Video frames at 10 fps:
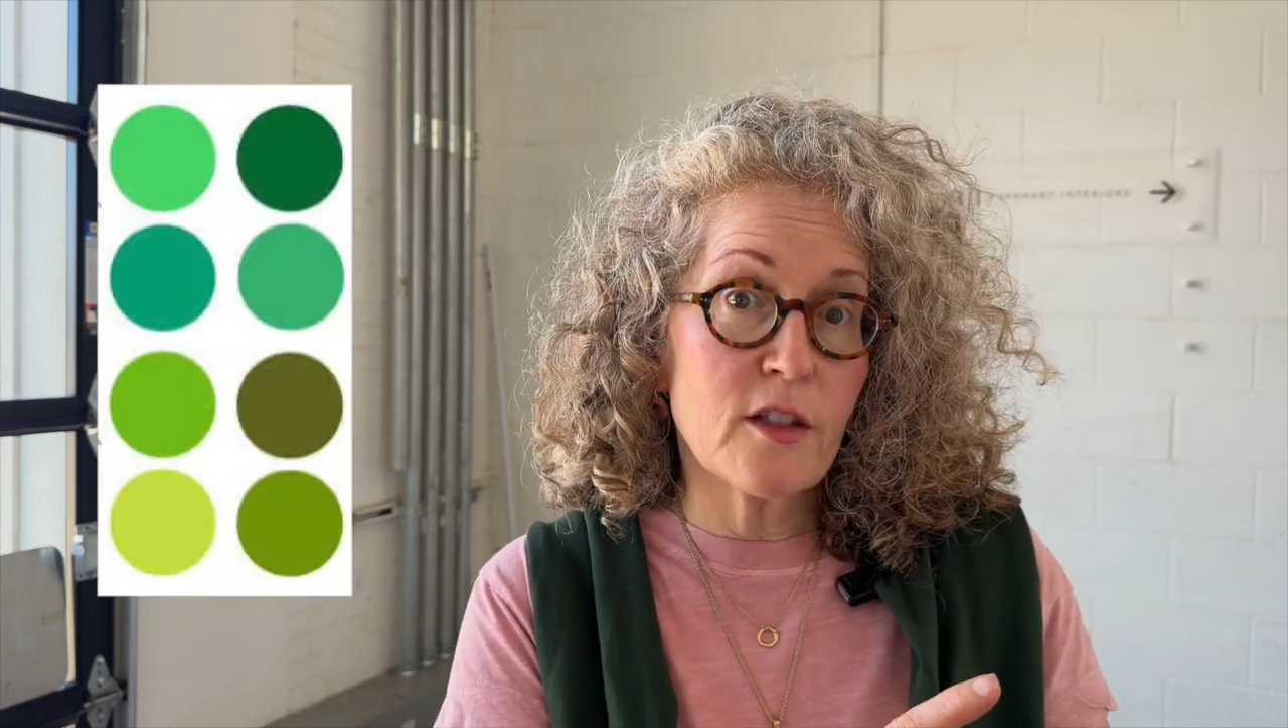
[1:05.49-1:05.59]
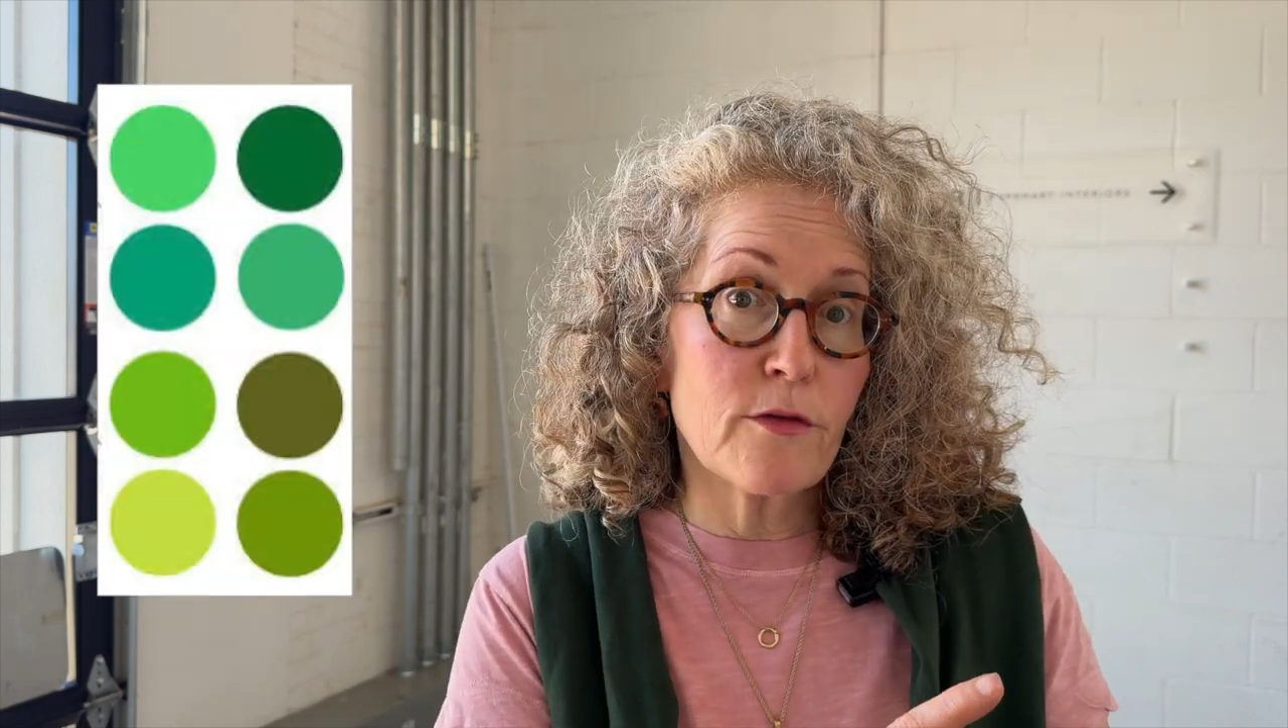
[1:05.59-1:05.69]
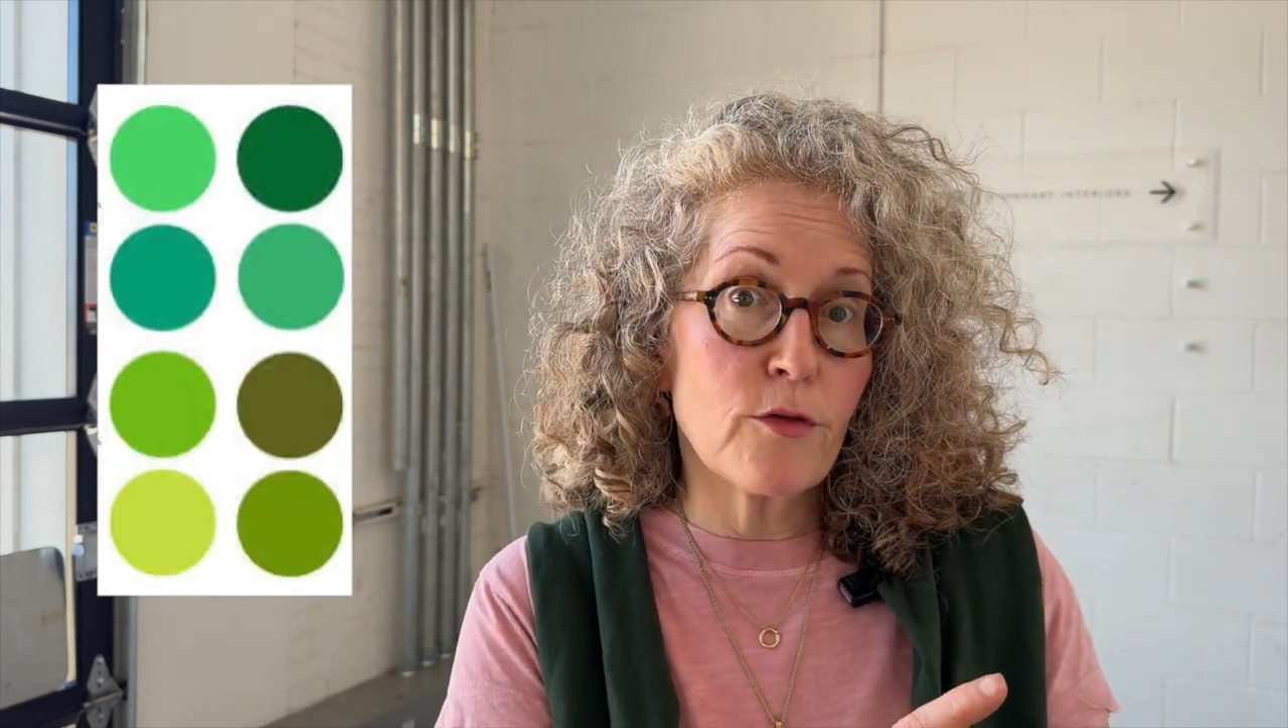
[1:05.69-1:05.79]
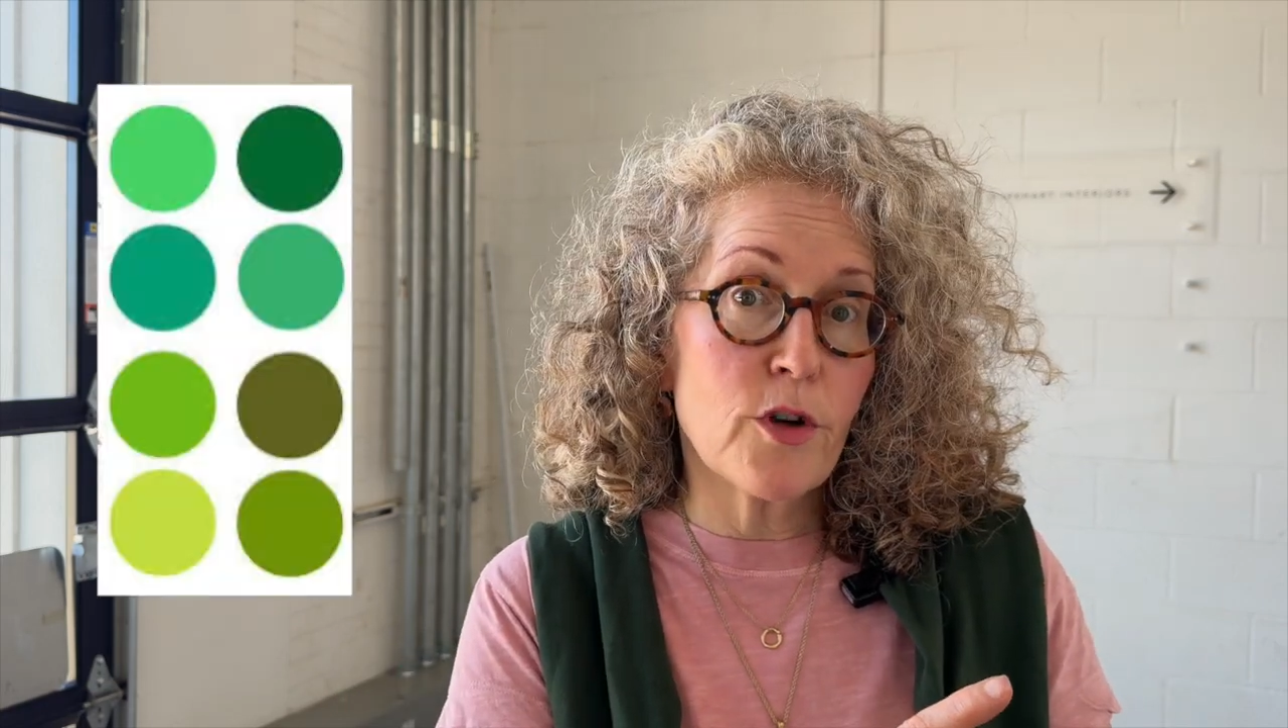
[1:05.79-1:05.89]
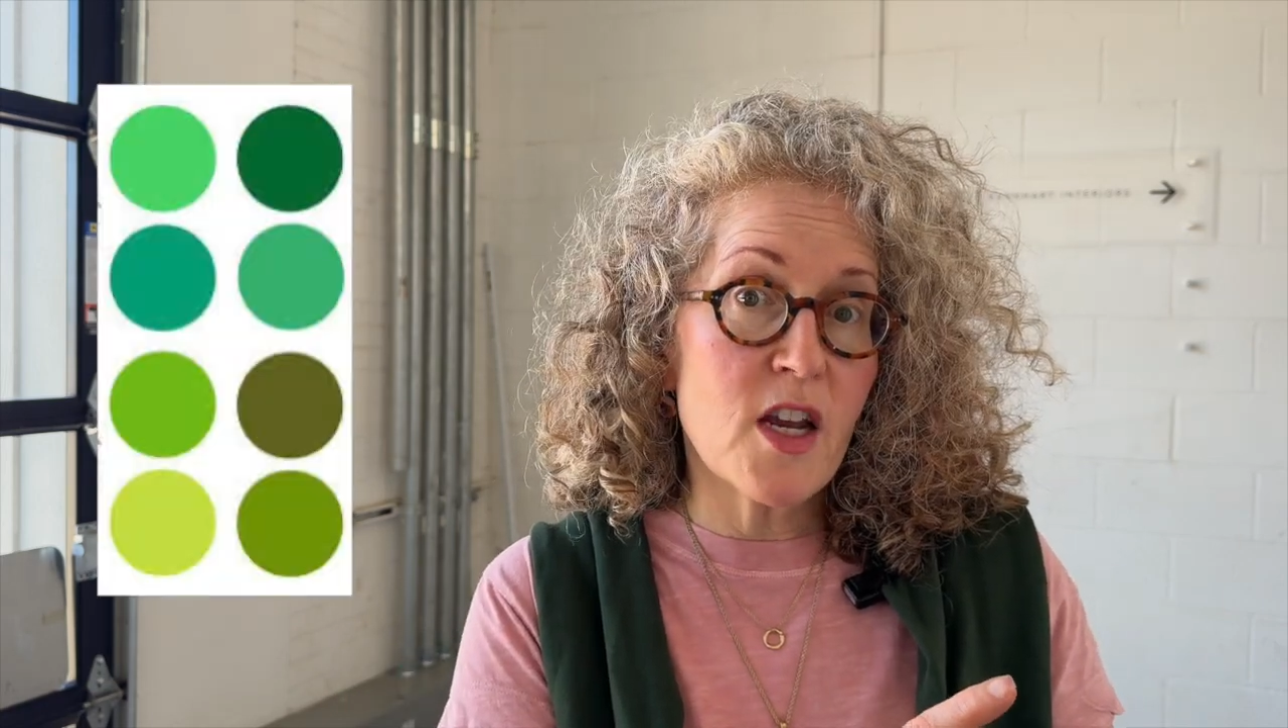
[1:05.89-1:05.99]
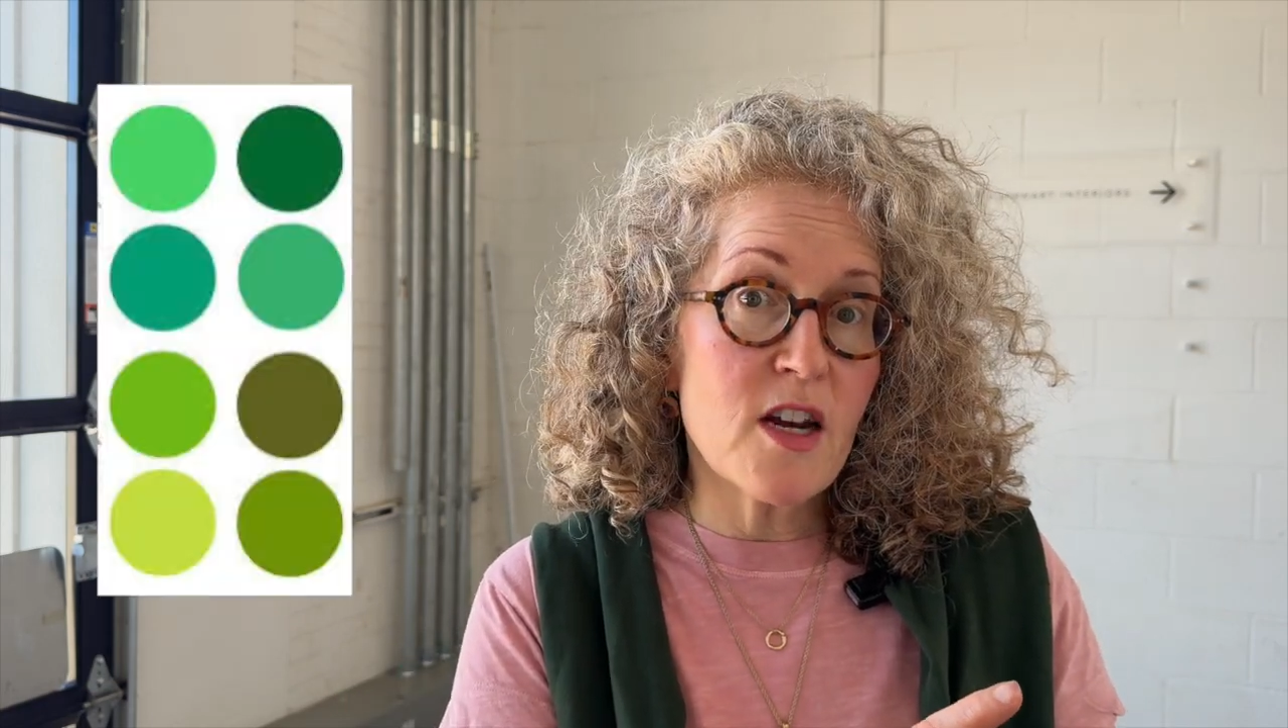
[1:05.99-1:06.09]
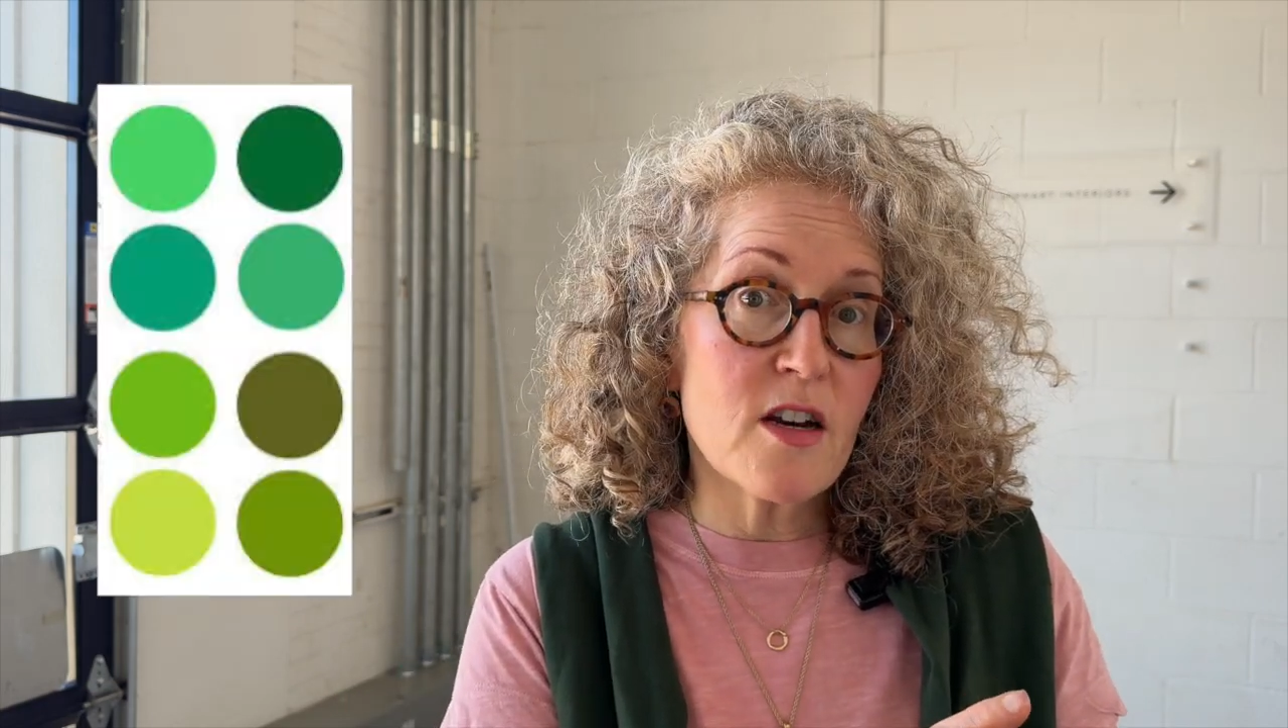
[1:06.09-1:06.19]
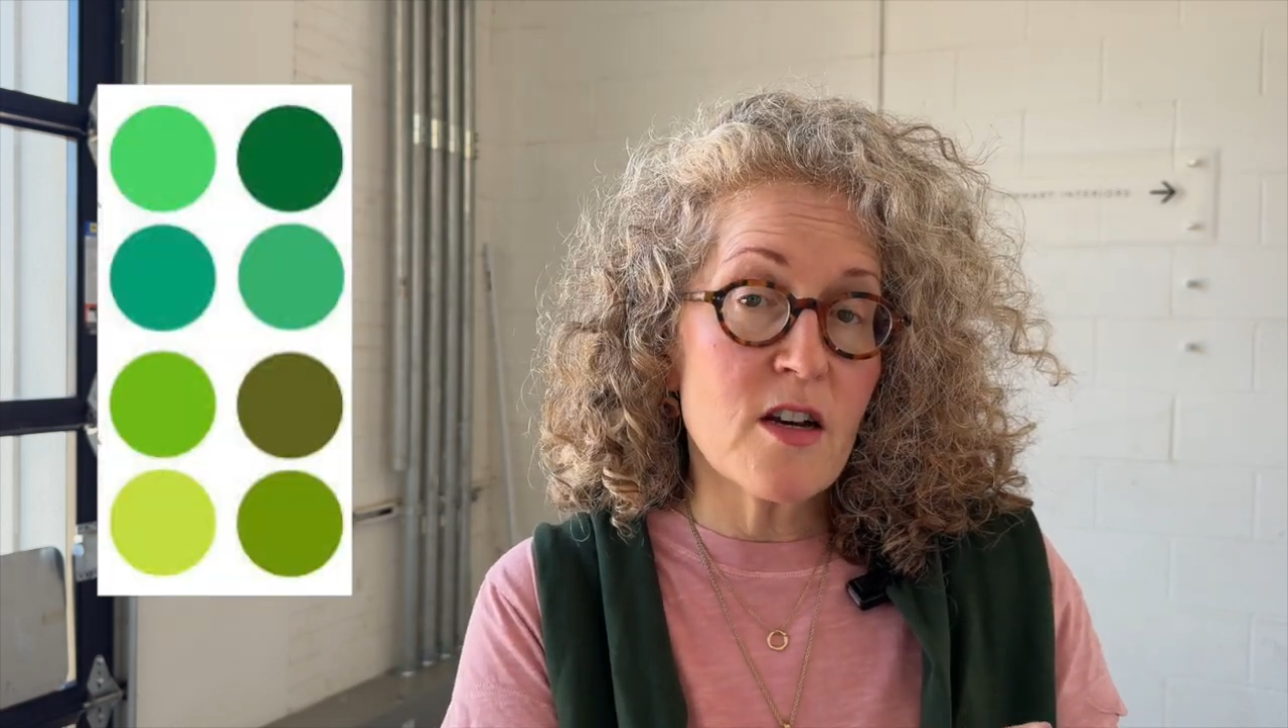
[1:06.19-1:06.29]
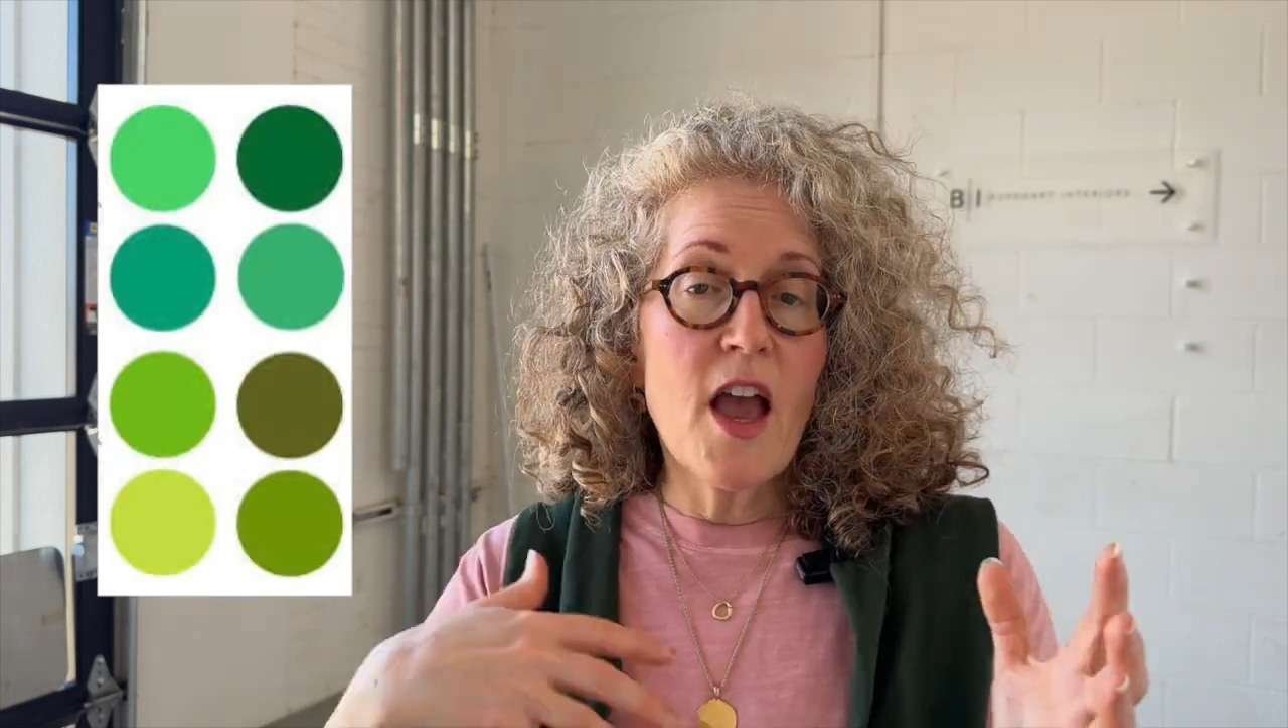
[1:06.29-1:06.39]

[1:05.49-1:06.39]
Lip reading: of green